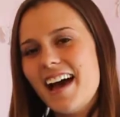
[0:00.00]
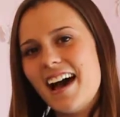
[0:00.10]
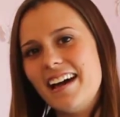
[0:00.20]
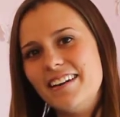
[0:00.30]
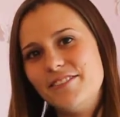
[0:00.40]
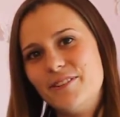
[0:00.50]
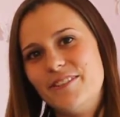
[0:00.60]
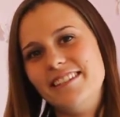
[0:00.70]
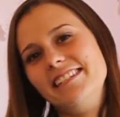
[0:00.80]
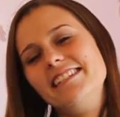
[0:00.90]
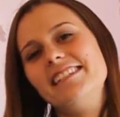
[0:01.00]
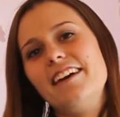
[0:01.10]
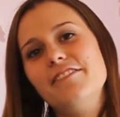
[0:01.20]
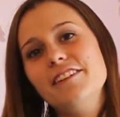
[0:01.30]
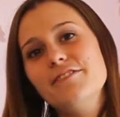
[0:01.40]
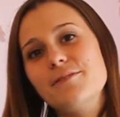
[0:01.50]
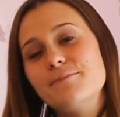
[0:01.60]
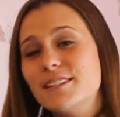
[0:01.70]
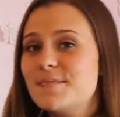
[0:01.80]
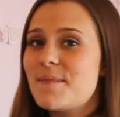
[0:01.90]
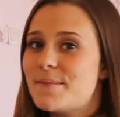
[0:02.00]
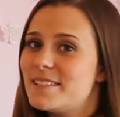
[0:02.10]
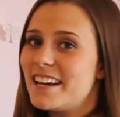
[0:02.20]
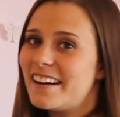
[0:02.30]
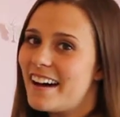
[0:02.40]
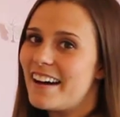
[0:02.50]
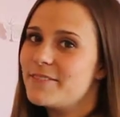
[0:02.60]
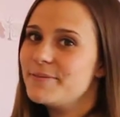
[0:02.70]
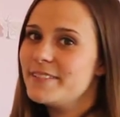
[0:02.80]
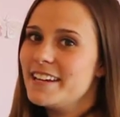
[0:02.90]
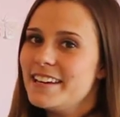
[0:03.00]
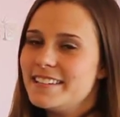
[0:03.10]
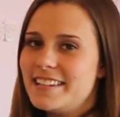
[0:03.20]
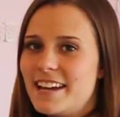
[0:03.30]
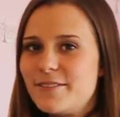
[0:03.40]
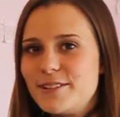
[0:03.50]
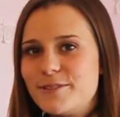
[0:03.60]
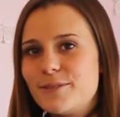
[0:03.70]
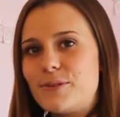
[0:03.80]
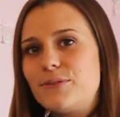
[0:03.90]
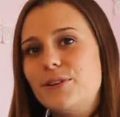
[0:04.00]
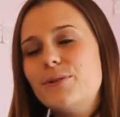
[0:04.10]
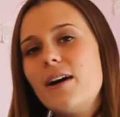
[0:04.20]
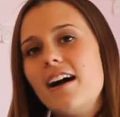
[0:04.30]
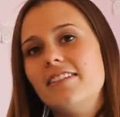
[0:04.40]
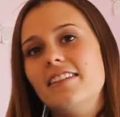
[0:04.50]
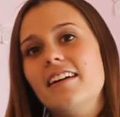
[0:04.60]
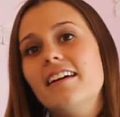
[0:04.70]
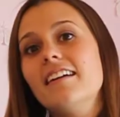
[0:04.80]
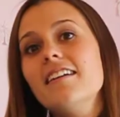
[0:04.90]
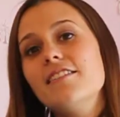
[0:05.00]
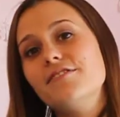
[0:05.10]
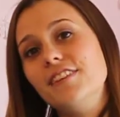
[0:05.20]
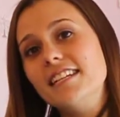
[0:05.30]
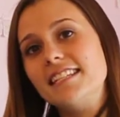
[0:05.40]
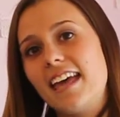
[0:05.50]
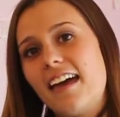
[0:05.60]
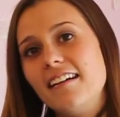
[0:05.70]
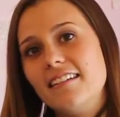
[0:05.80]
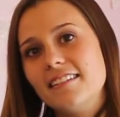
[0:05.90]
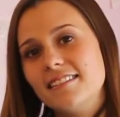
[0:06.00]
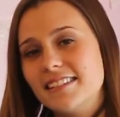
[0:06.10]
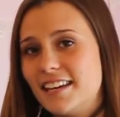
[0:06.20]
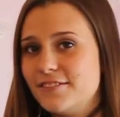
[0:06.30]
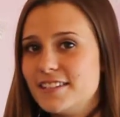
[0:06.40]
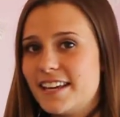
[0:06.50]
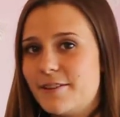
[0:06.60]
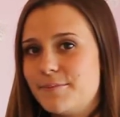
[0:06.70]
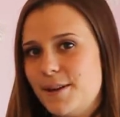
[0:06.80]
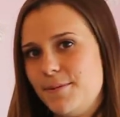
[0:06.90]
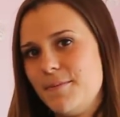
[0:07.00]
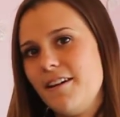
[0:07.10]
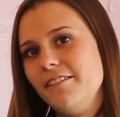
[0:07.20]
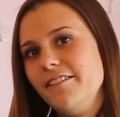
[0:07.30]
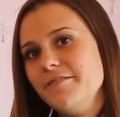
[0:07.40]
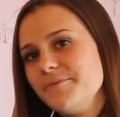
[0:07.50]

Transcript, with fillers: Hi everyone, this is Stephanie from Midgetmomma.com. Today we're doing a review on the VTech Safe and Sound Baby Monitor.